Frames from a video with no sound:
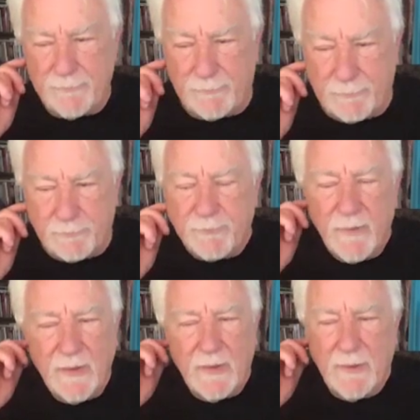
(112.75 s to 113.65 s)
And
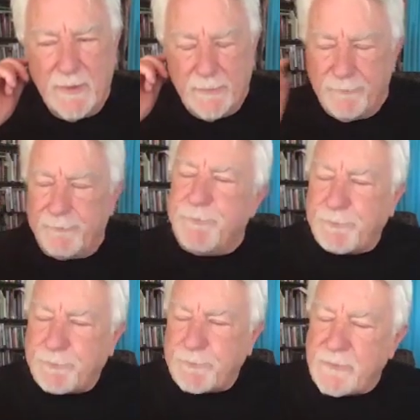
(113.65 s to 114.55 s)

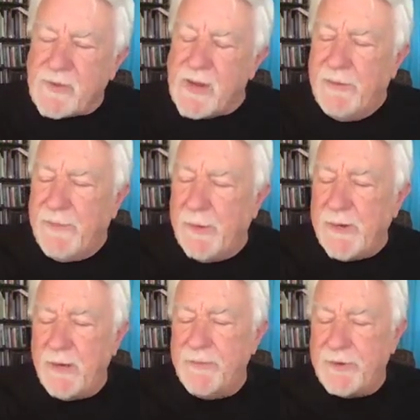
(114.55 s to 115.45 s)
then
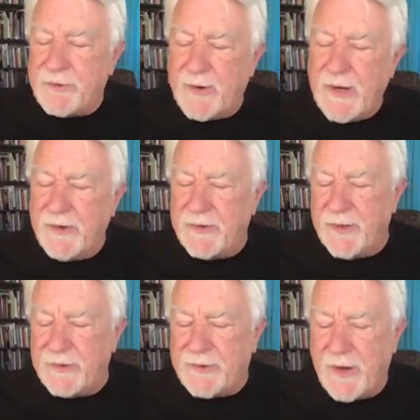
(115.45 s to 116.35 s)
we have the strange
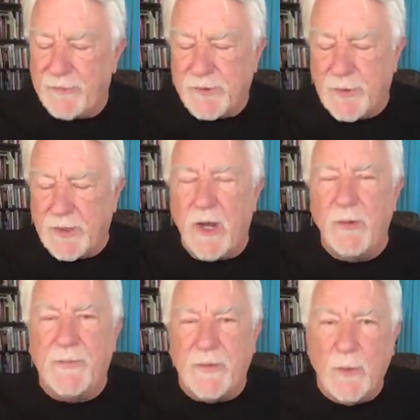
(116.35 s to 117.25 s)
stuff going on
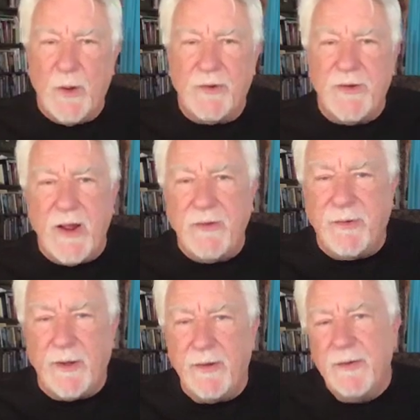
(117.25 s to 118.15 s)
with the U.S.
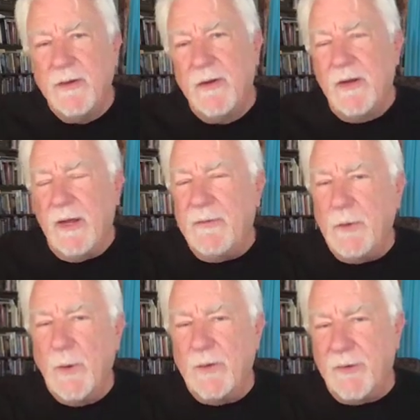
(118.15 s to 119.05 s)
Navy and the
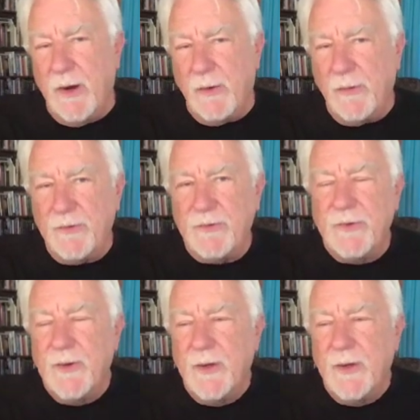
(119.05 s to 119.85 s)
UFOs.